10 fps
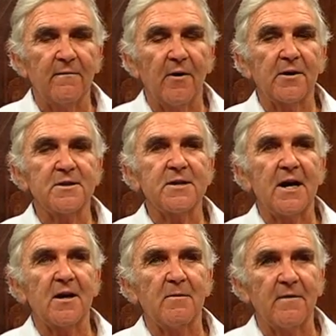Phonics
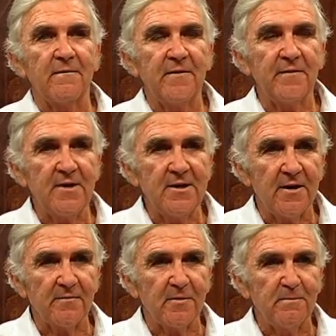started about
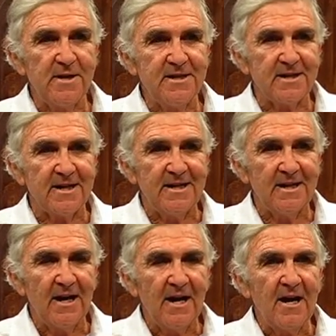1500 BC,
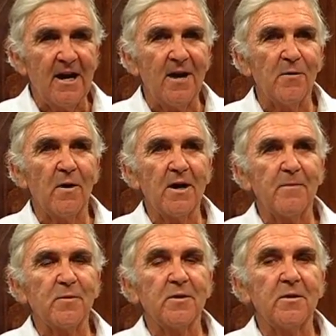and right
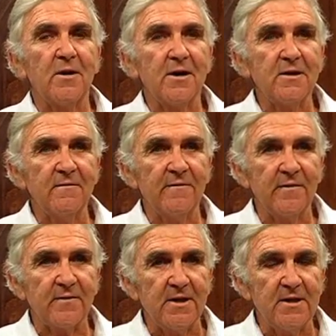up to the
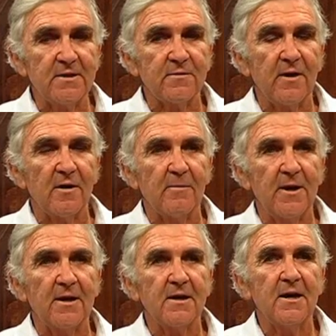1950s,
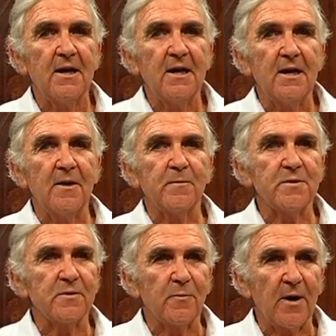roundabout, it
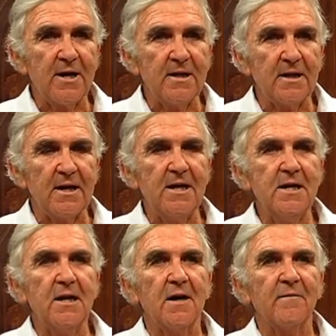was the way
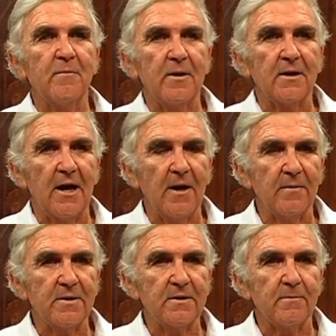any
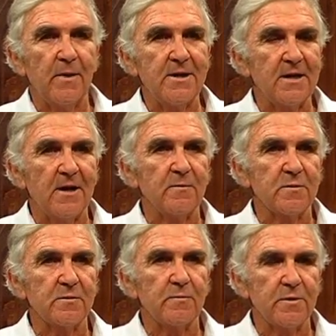alphabet-based
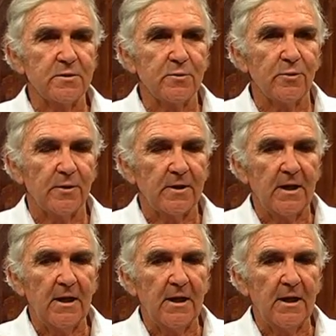language was taught.